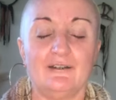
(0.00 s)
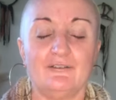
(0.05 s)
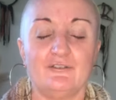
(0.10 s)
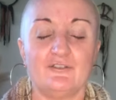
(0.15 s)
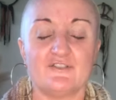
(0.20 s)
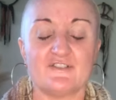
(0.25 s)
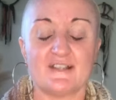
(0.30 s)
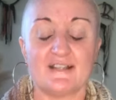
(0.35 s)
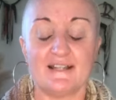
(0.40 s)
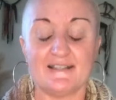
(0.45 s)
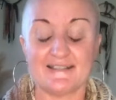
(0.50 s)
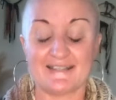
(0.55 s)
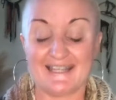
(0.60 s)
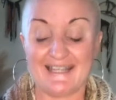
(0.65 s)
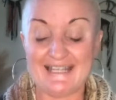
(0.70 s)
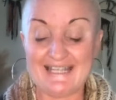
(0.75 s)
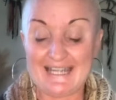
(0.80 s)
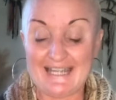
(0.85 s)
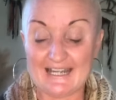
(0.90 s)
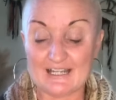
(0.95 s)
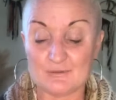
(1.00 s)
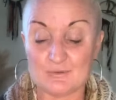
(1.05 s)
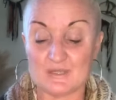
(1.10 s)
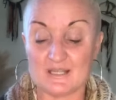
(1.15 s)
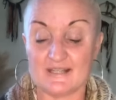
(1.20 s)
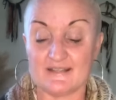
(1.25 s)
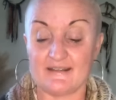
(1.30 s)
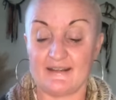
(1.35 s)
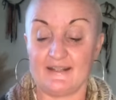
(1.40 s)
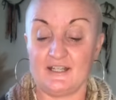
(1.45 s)
So let's connect with
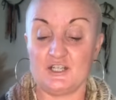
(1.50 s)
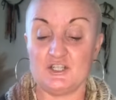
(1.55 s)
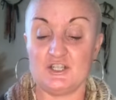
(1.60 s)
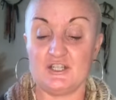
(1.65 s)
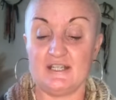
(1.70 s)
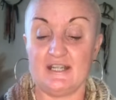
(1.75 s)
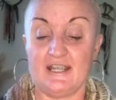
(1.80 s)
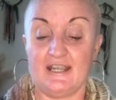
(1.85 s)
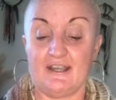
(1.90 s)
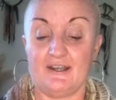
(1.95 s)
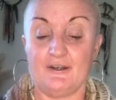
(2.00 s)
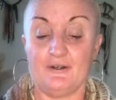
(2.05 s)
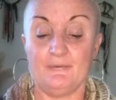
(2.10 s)
this energy now